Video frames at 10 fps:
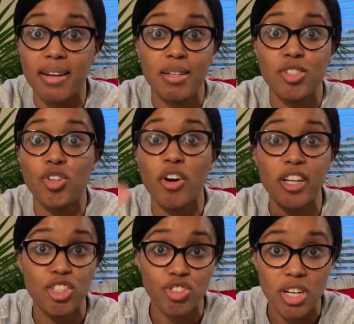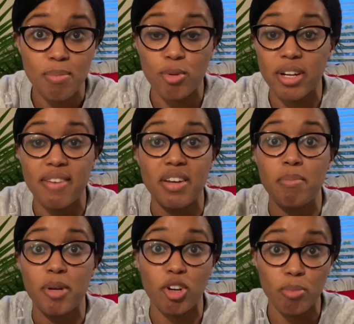starting a drip or giving a
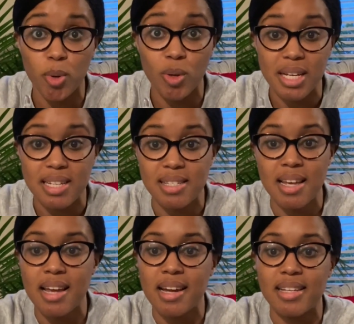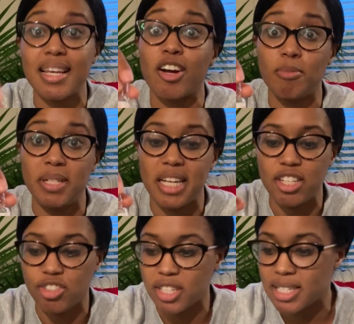bigger bolus, because that could be
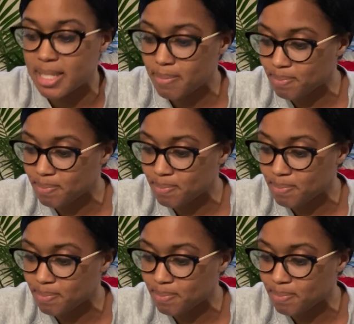dangerous.